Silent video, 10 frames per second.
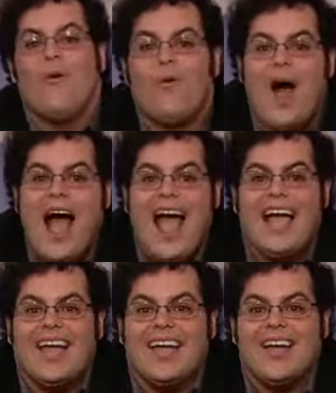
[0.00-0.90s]

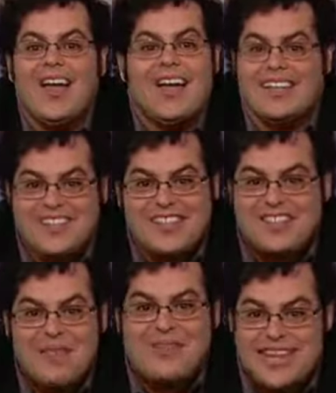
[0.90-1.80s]
Why? Is it
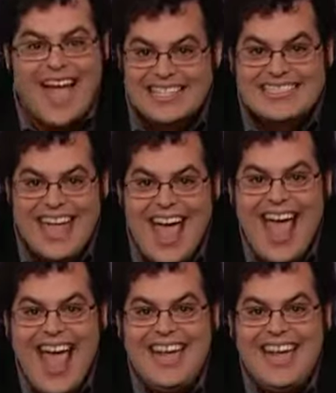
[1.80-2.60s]
something I said?